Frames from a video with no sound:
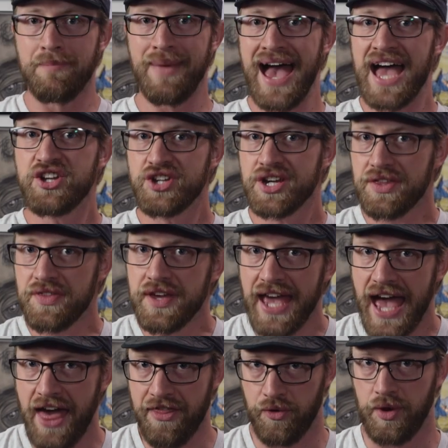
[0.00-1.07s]
Magic the
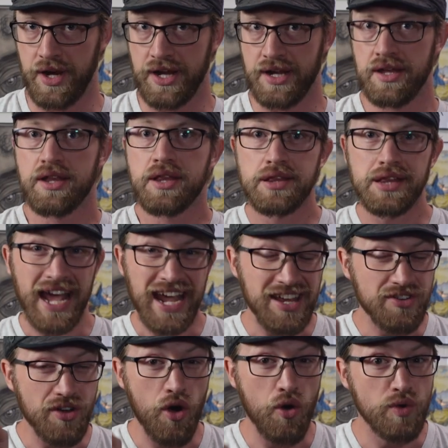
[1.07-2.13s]
Gathering,
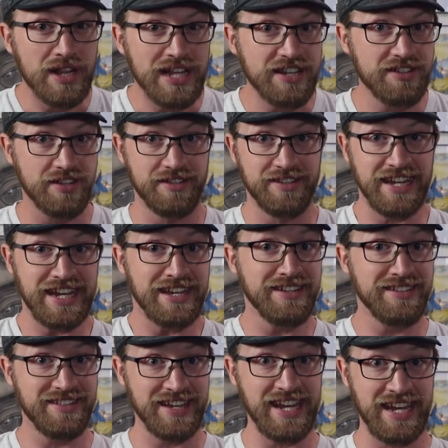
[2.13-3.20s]
second only to
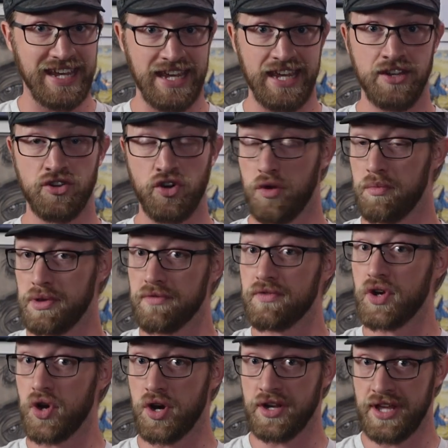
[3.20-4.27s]
D&D in terms of
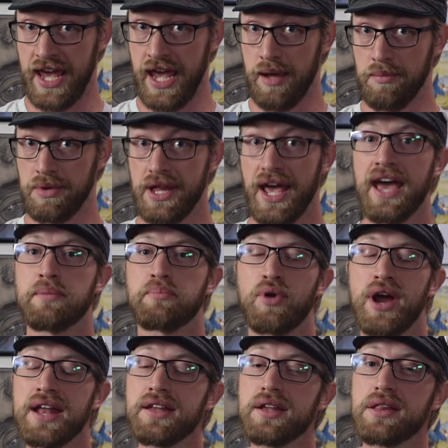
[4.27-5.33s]
nerd games, and
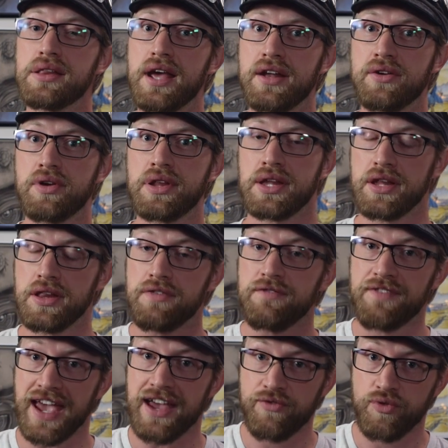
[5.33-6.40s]
Brandon Sanderson's
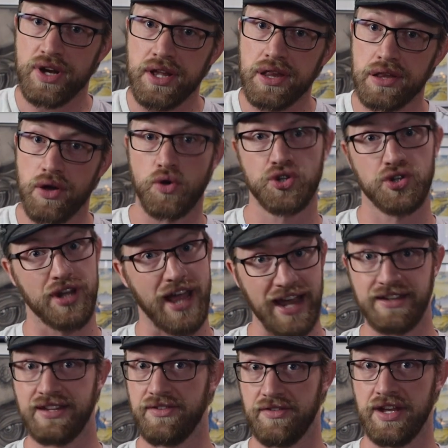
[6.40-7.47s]
favorite social
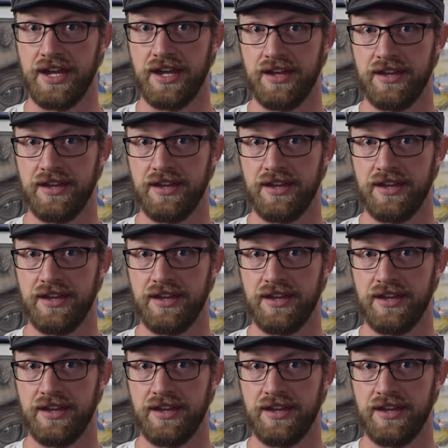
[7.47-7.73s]
activity.